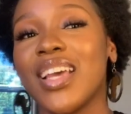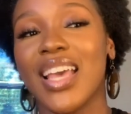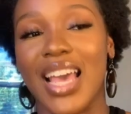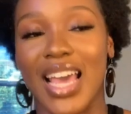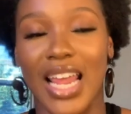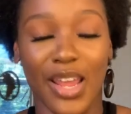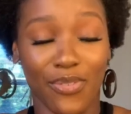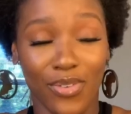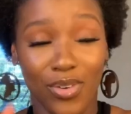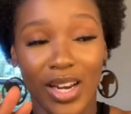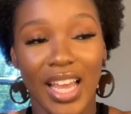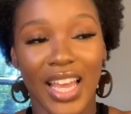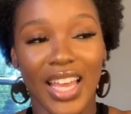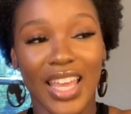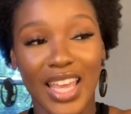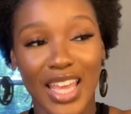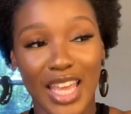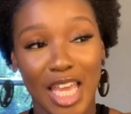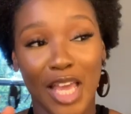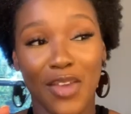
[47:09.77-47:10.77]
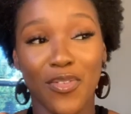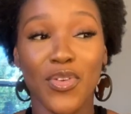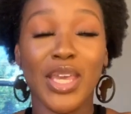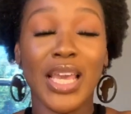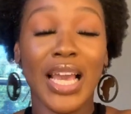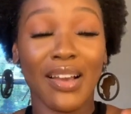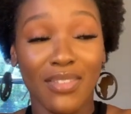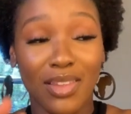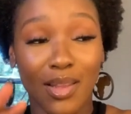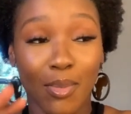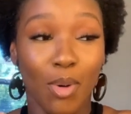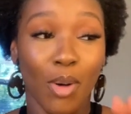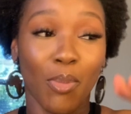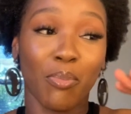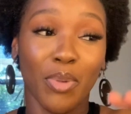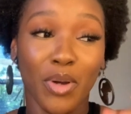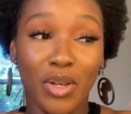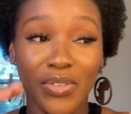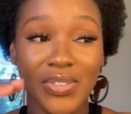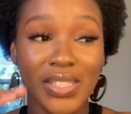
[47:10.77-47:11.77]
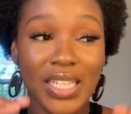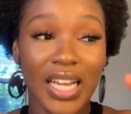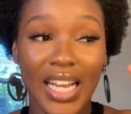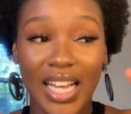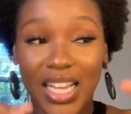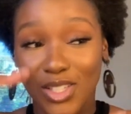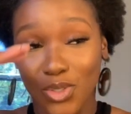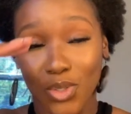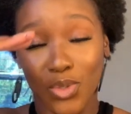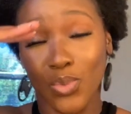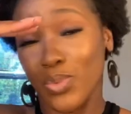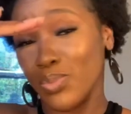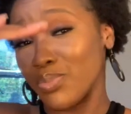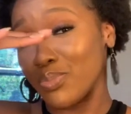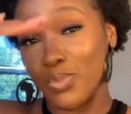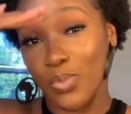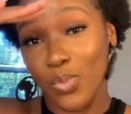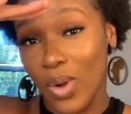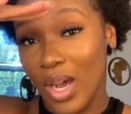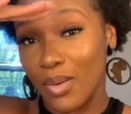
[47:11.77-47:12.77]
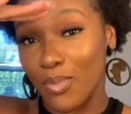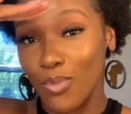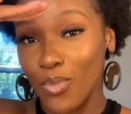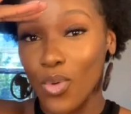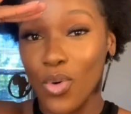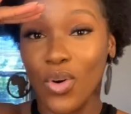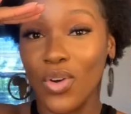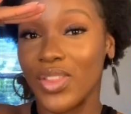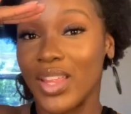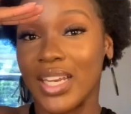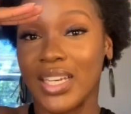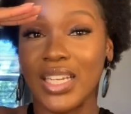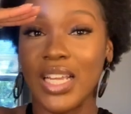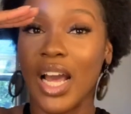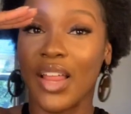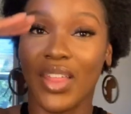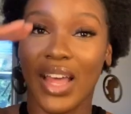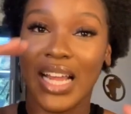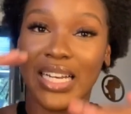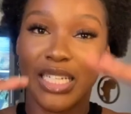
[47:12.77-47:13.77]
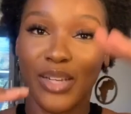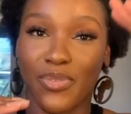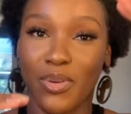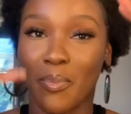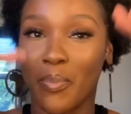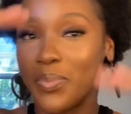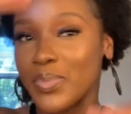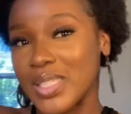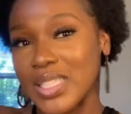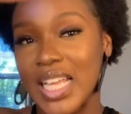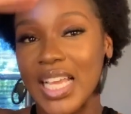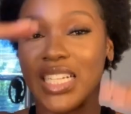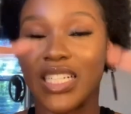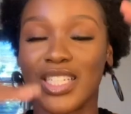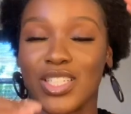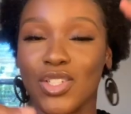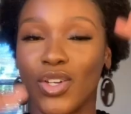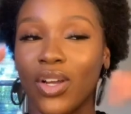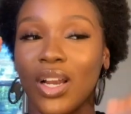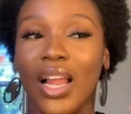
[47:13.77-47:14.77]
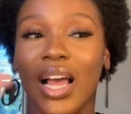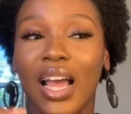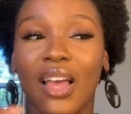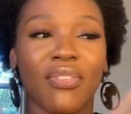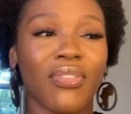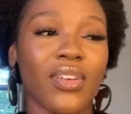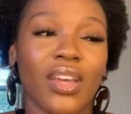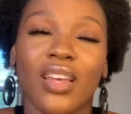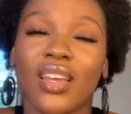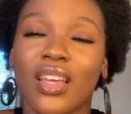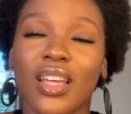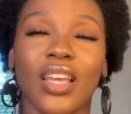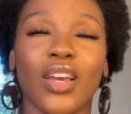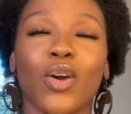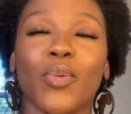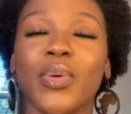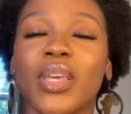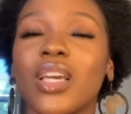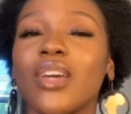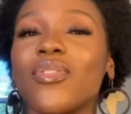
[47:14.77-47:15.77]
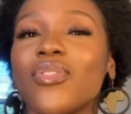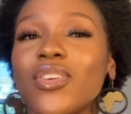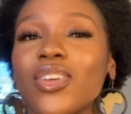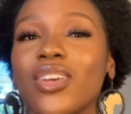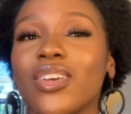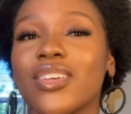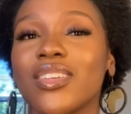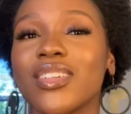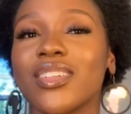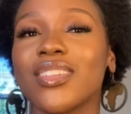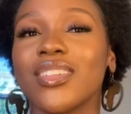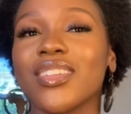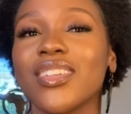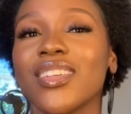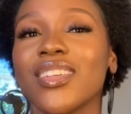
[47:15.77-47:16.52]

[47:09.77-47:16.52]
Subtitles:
And I feel like if you have them on both sides or one more than the other at different stages in your life, it'll be good for you.